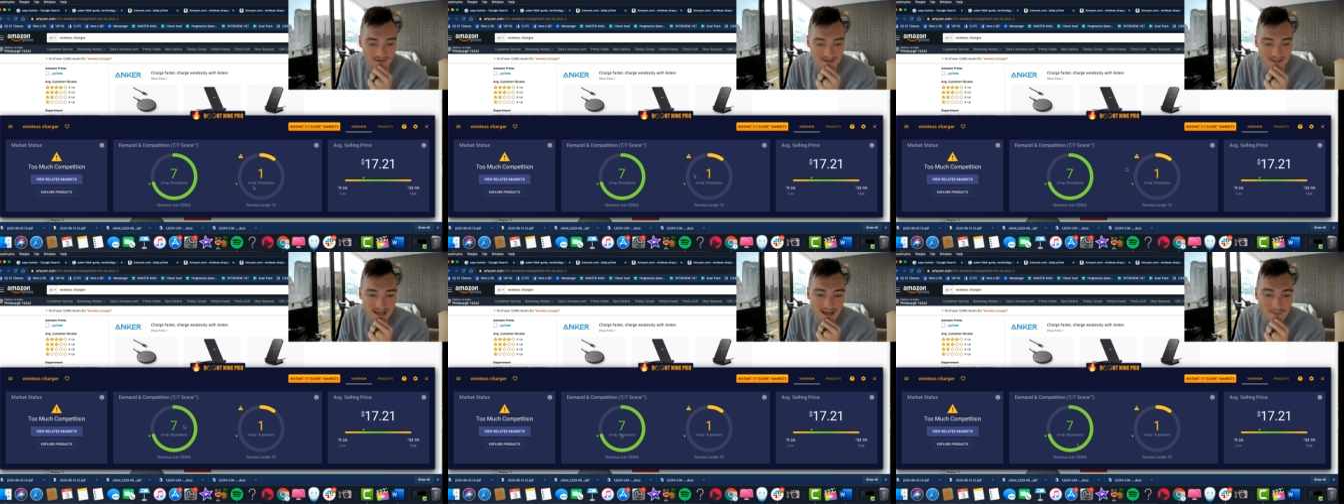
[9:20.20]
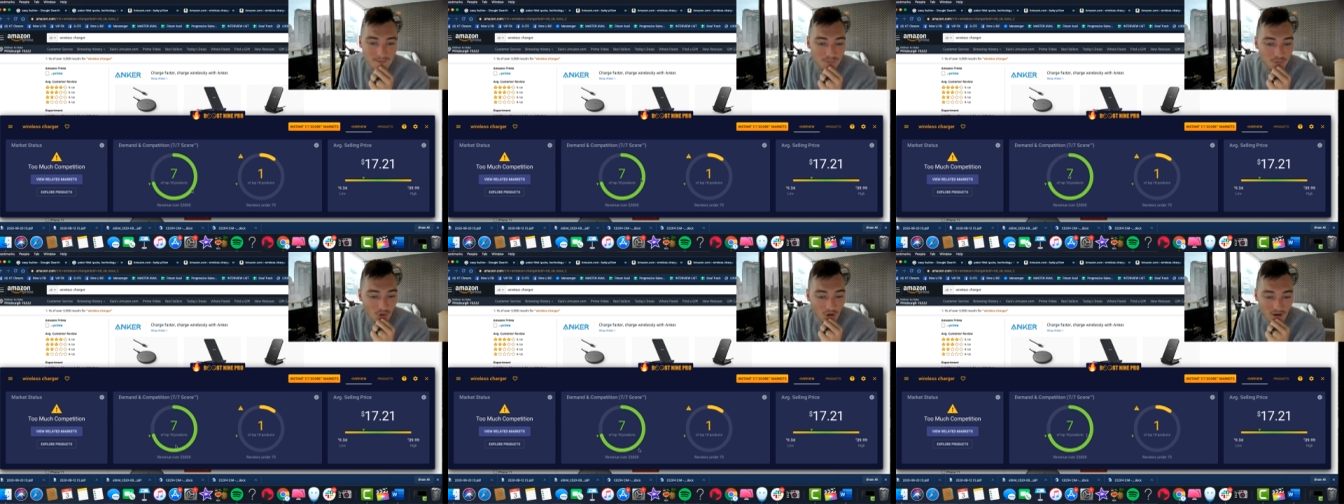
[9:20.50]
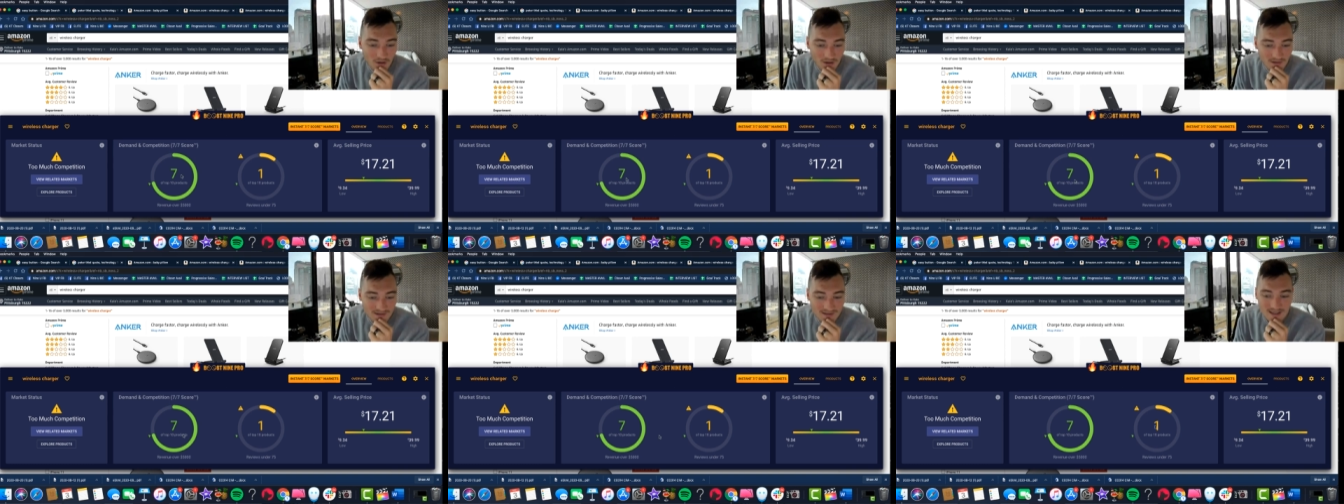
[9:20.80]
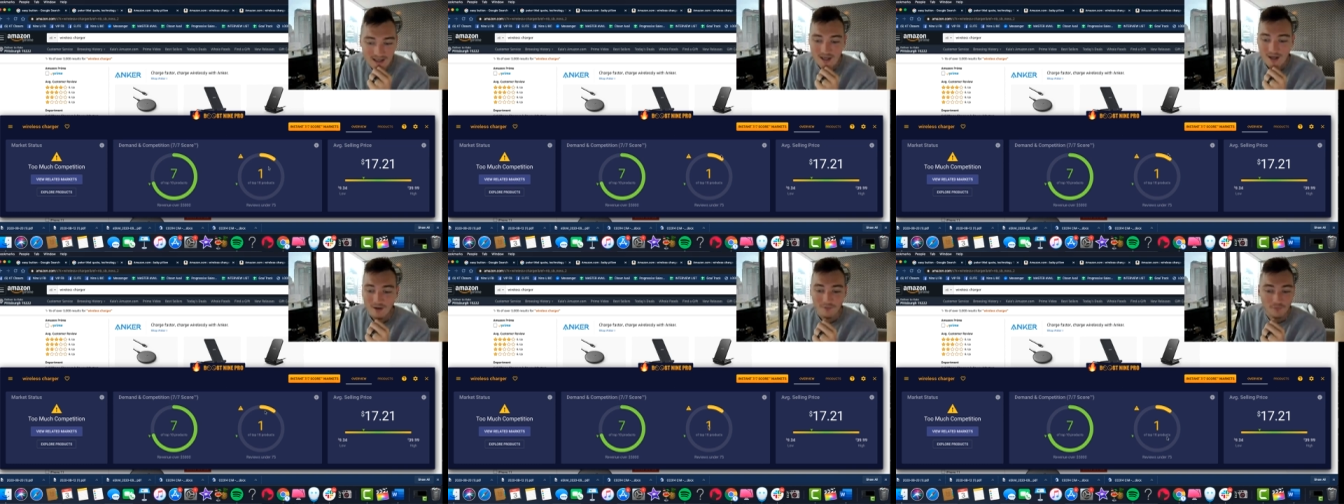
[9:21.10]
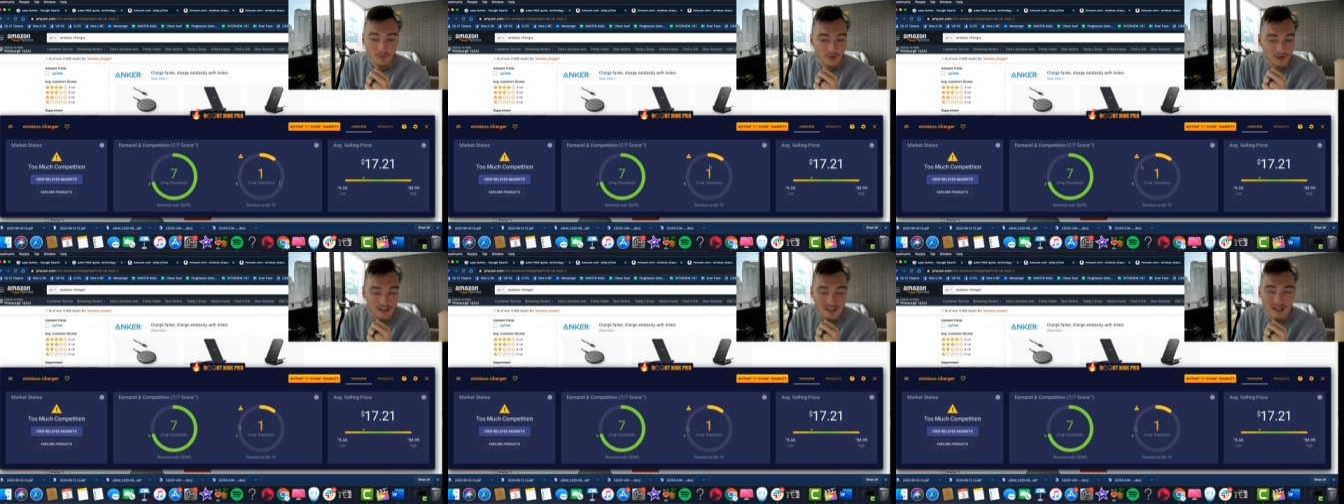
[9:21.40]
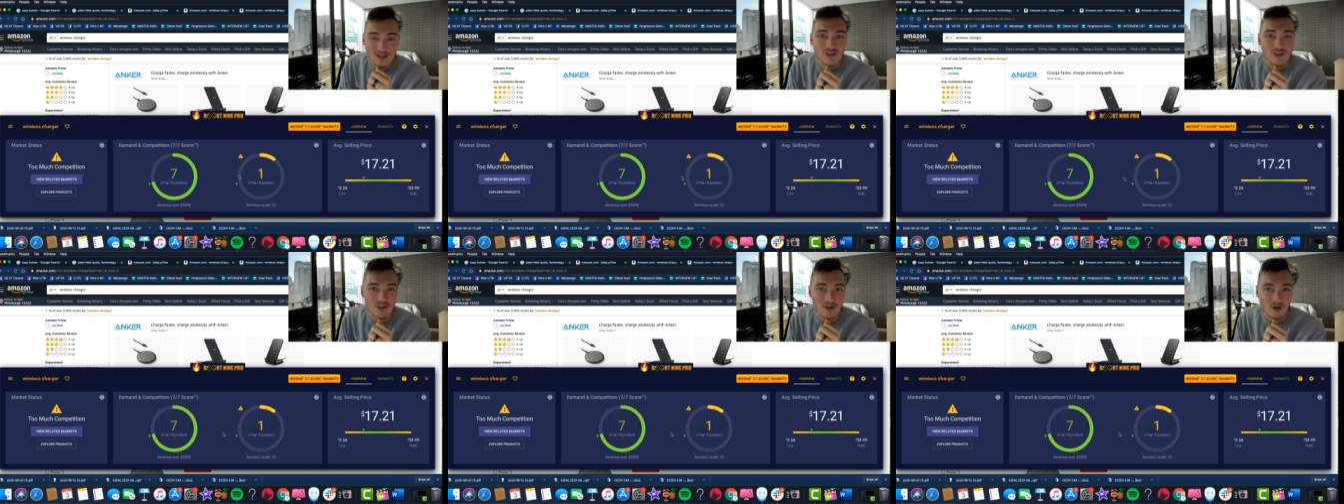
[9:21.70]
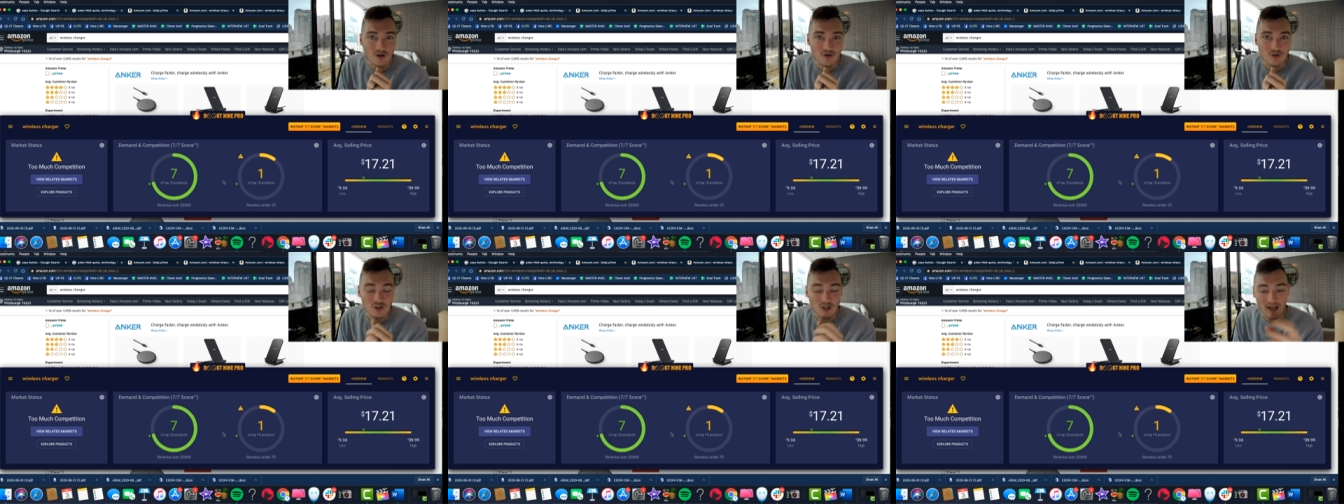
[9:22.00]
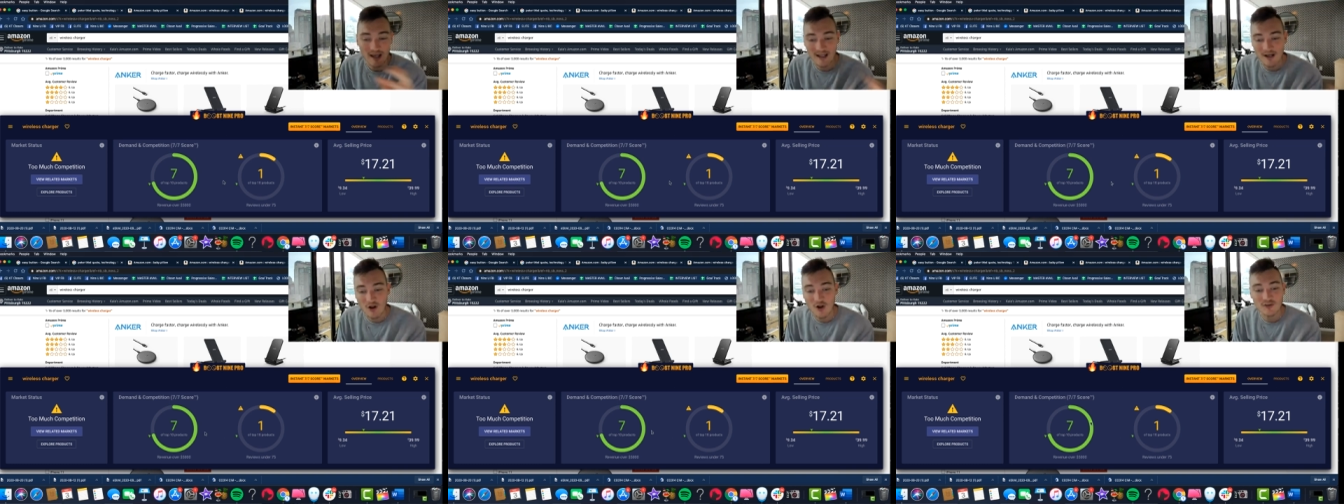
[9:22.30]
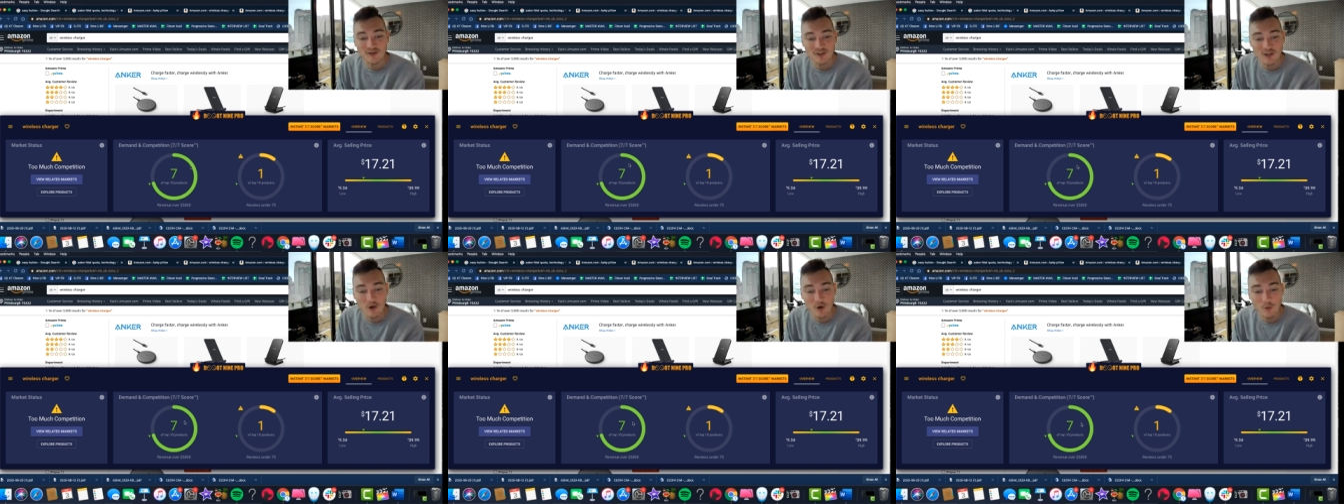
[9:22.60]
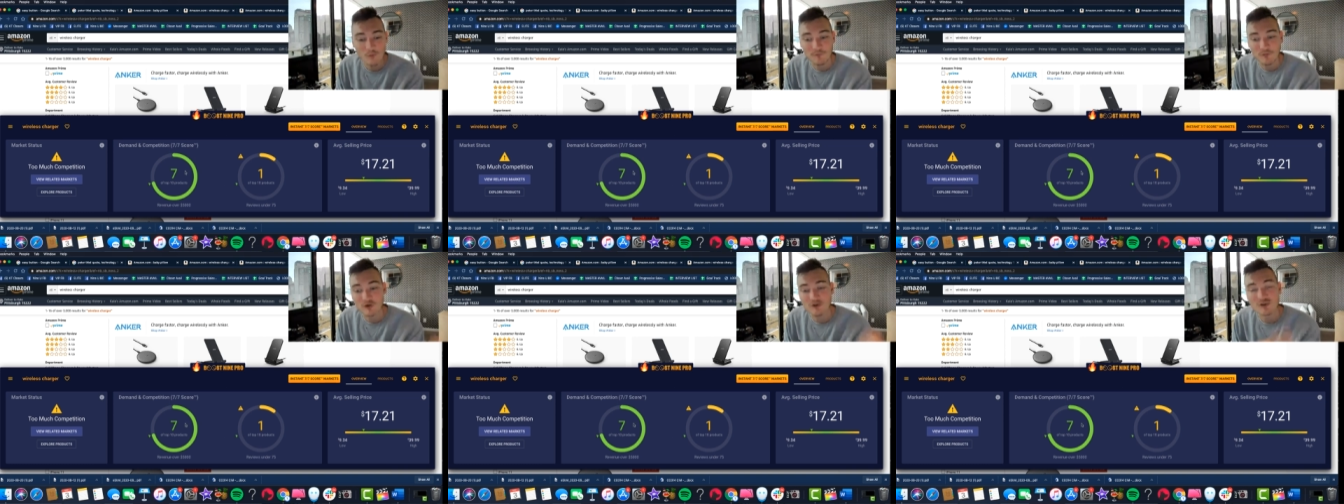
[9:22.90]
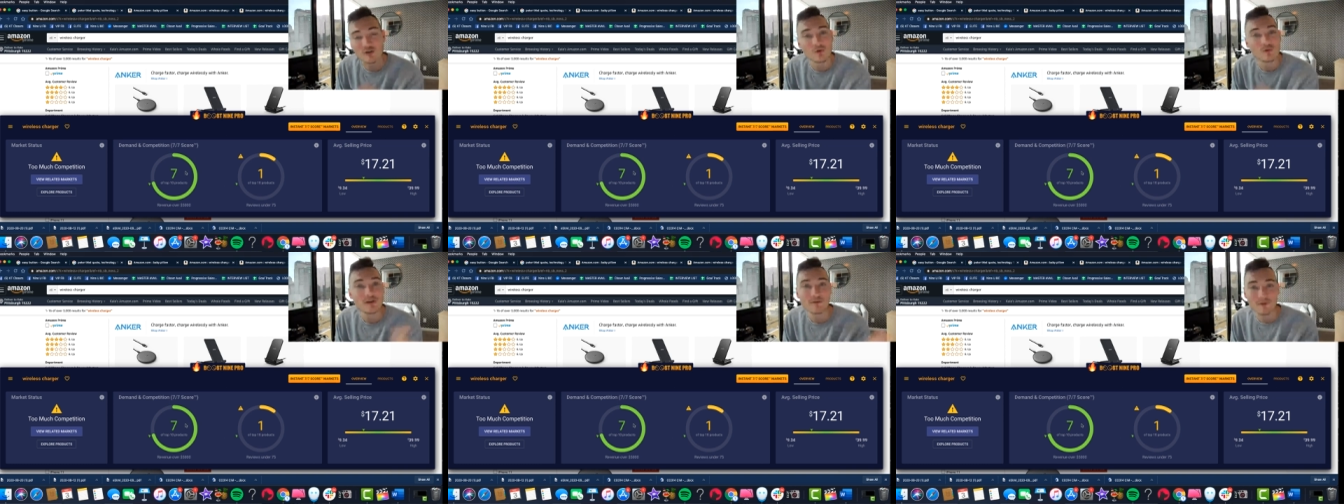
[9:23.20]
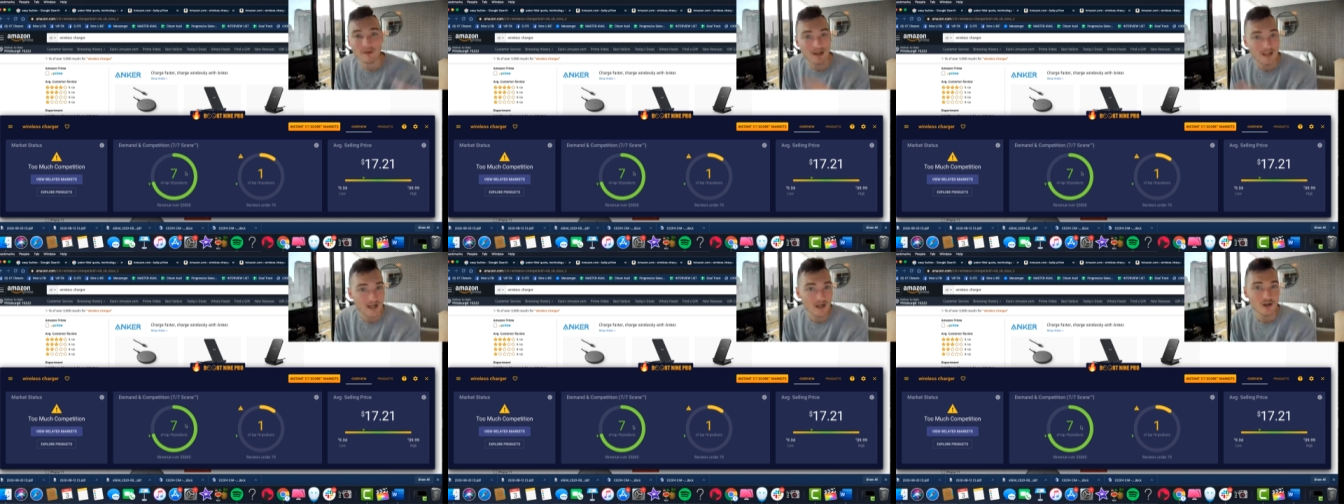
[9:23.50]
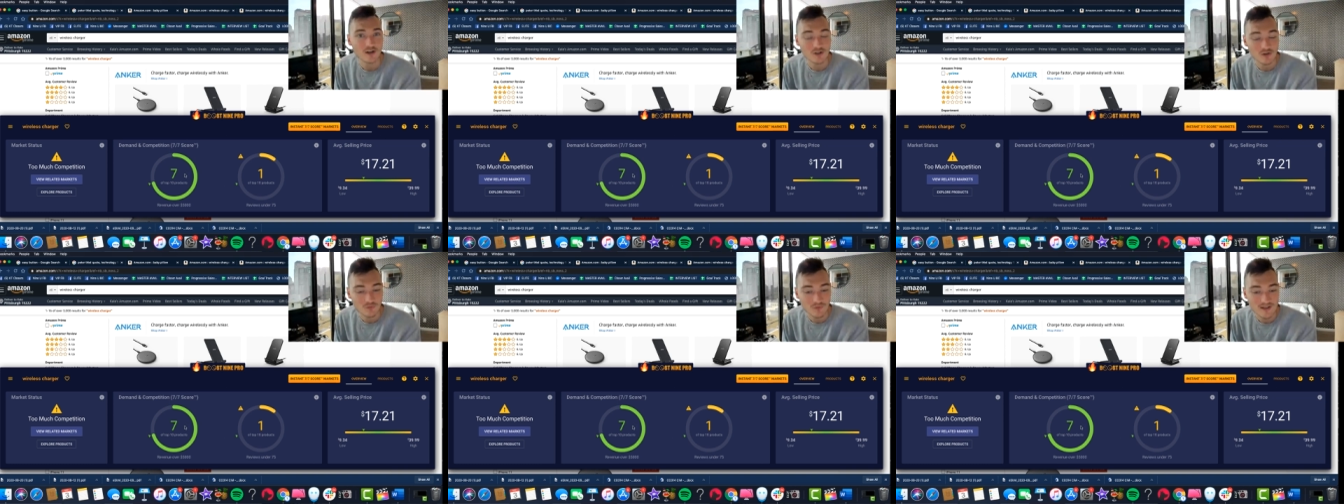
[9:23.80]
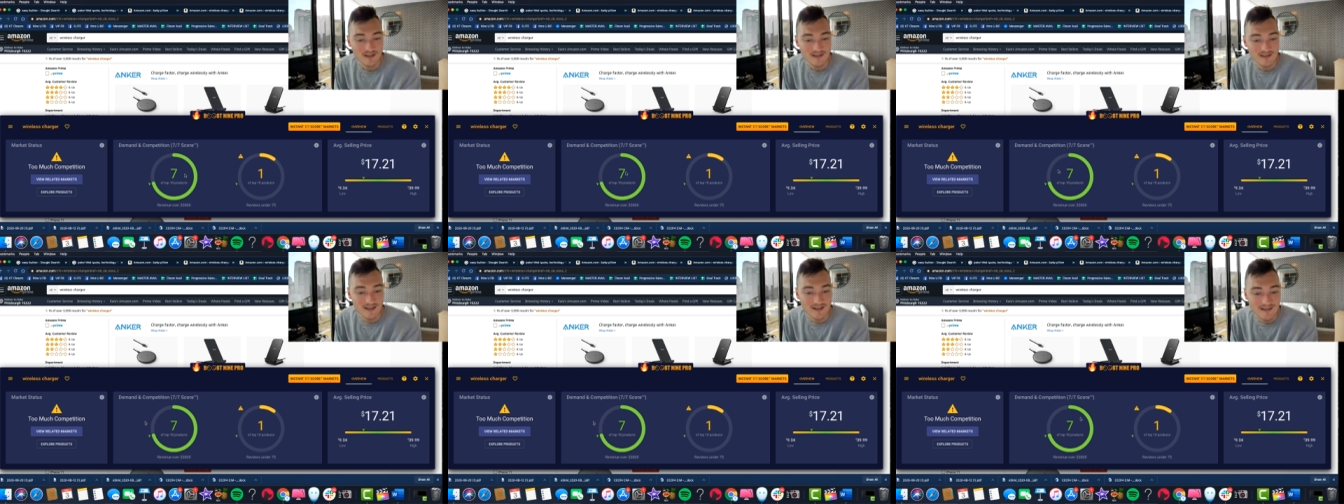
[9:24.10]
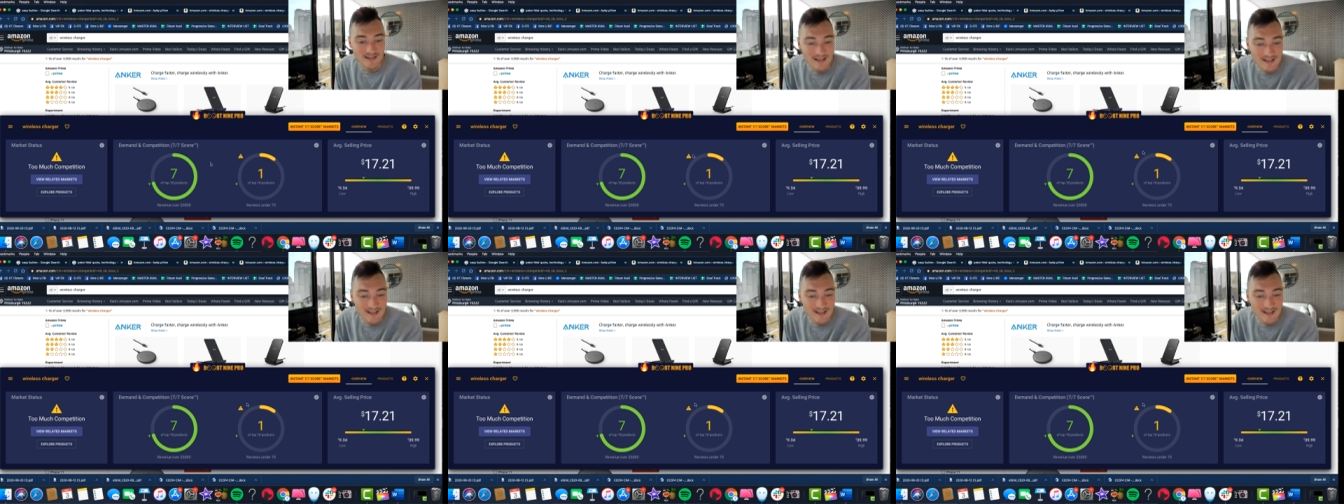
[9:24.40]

ten products for each search and also for two different characteristics,